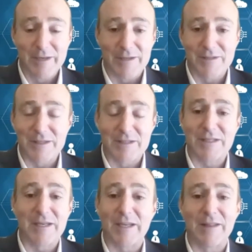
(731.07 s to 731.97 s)

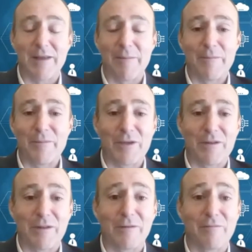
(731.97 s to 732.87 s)
it's taken them,
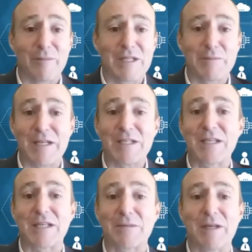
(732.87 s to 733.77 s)
that they've been spending
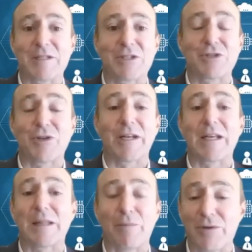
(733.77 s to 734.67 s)
6 months just trying
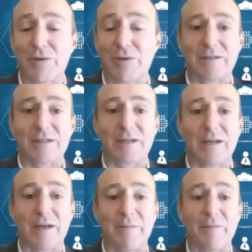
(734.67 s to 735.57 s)
to get the process
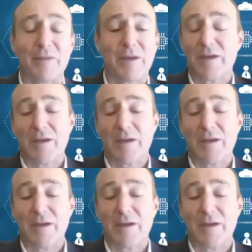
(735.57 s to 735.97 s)
sorted out.